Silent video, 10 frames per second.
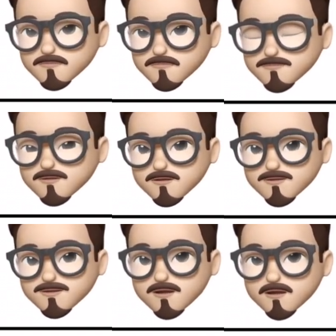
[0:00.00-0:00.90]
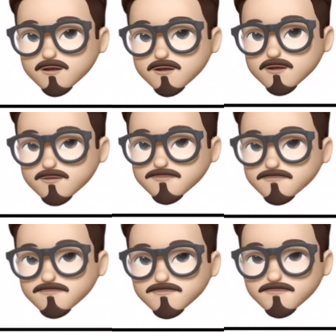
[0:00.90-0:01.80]
which
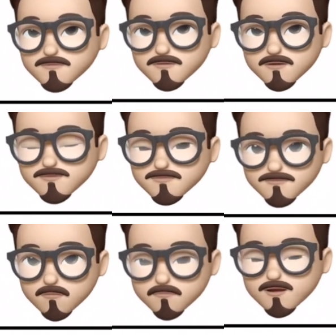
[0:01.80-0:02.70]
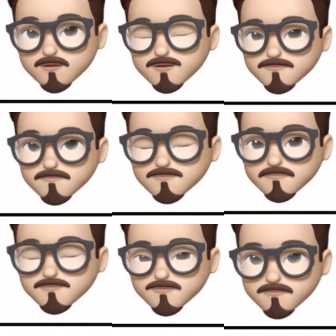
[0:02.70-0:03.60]
is flowing
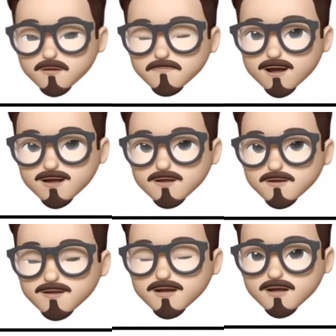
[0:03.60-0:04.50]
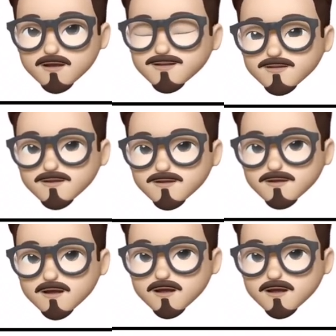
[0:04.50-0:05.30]
to the back, and